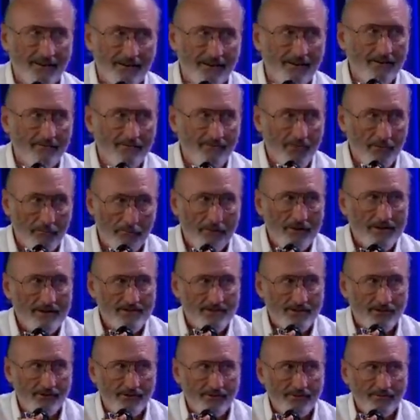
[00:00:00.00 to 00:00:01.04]
of the
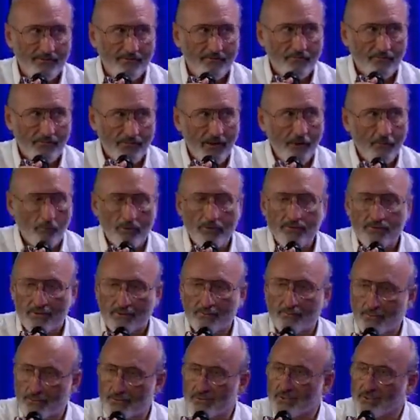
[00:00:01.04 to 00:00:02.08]
puzzle that we
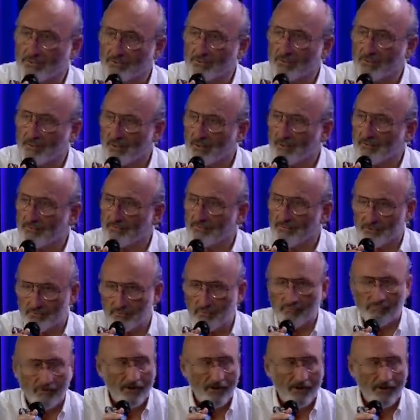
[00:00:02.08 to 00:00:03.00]
think Music to Life is